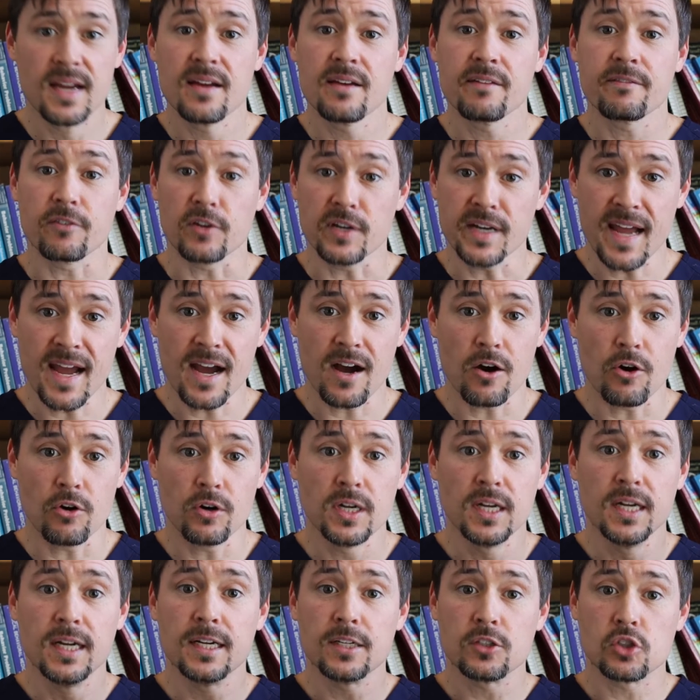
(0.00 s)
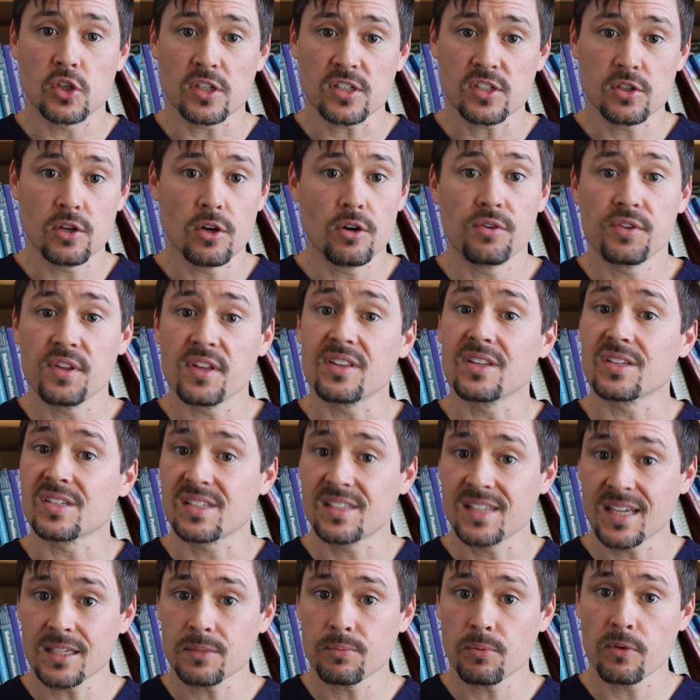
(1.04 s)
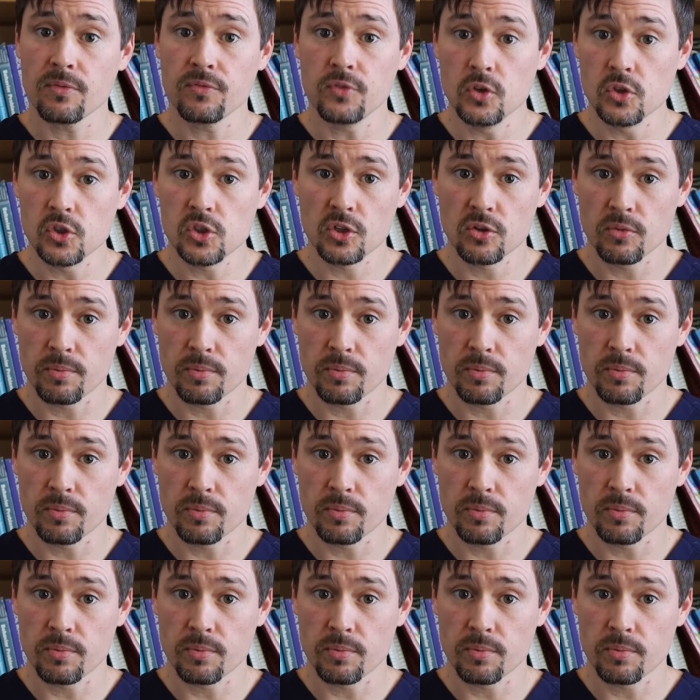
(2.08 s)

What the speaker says: For now, just know that the 6 perfusion